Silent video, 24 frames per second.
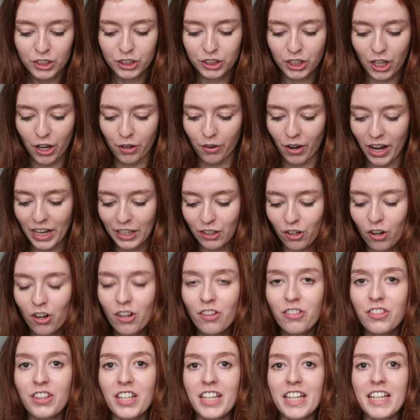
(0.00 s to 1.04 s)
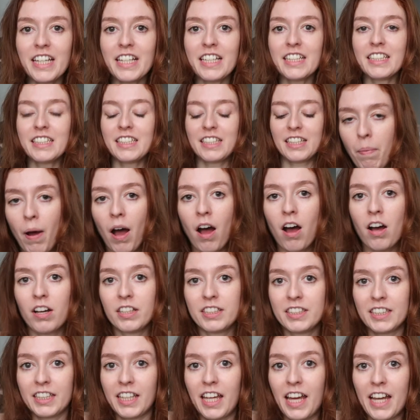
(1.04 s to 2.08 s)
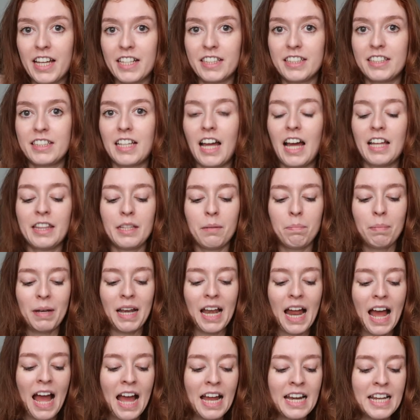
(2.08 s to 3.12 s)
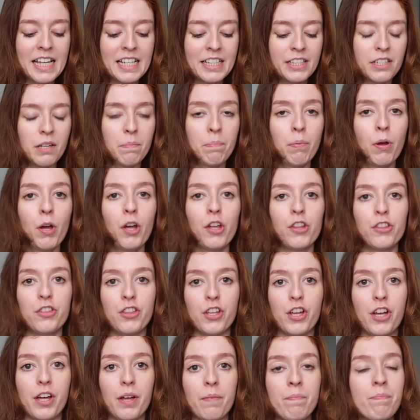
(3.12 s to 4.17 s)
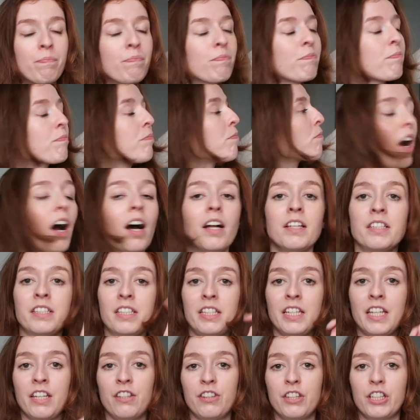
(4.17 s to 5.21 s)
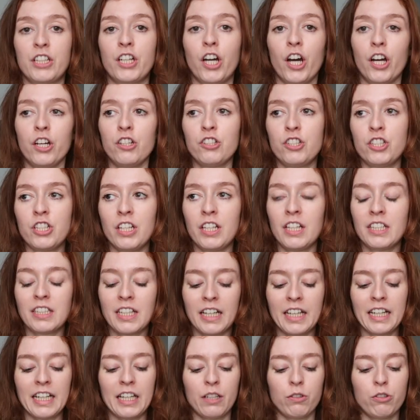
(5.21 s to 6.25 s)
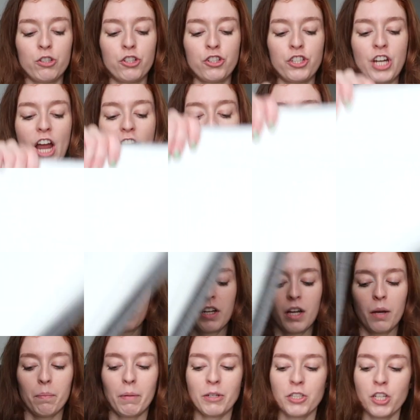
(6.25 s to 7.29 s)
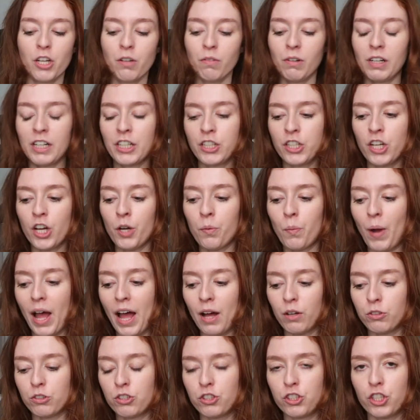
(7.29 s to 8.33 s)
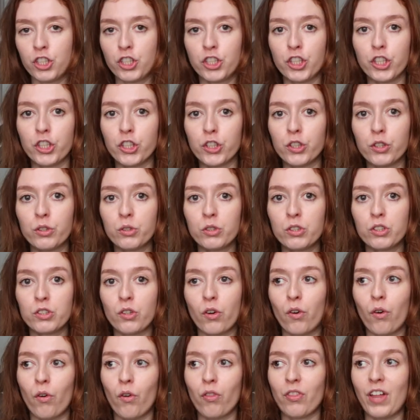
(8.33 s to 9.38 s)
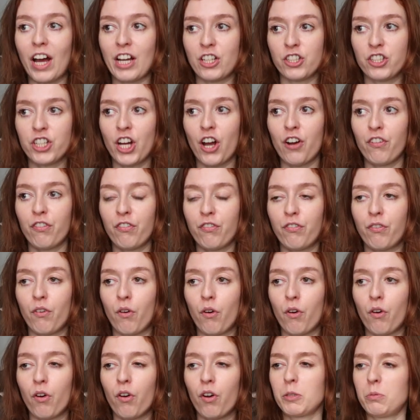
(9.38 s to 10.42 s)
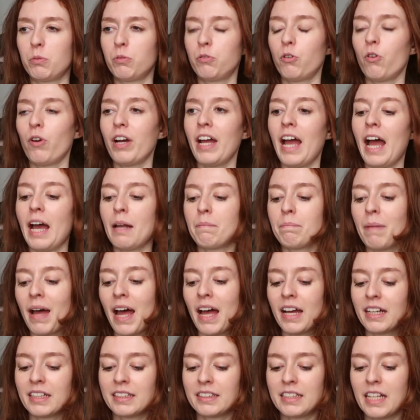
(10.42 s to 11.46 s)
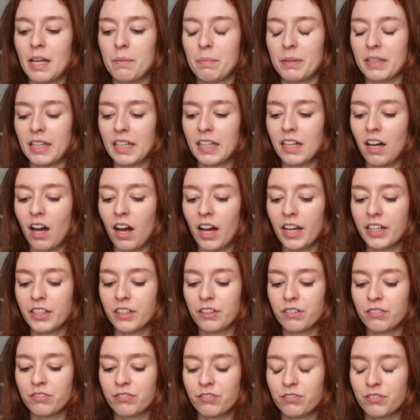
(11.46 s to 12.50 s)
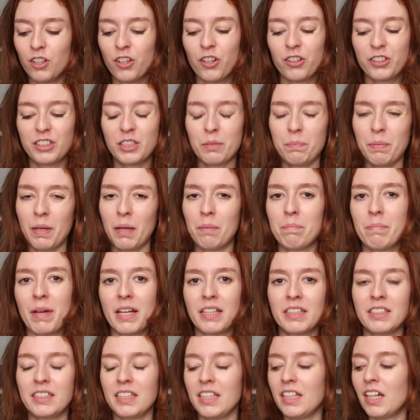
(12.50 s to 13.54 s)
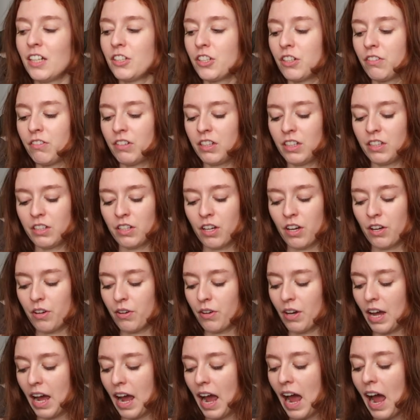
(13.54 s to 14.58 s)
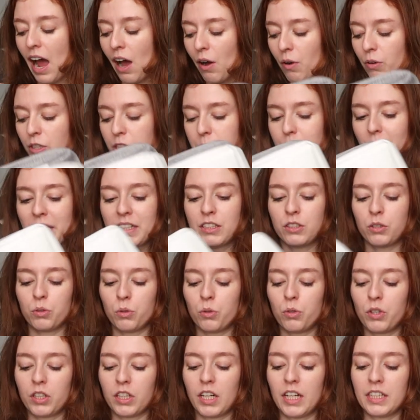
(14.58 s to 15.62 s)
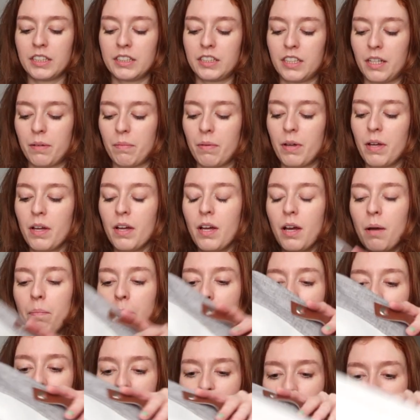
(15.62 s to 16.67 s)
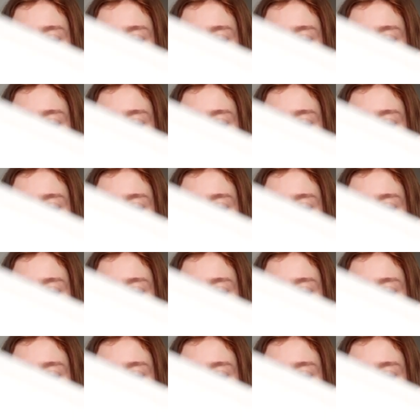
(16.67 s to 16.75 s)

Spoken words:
So I got these baskets and the plan is to put them underneath the coach. You know, there's like a little shelf. I don't really know what else to use that shelf for, because before I had bags there, but they kind of looked a bit messy. I don't really know how I was best to organize them. But I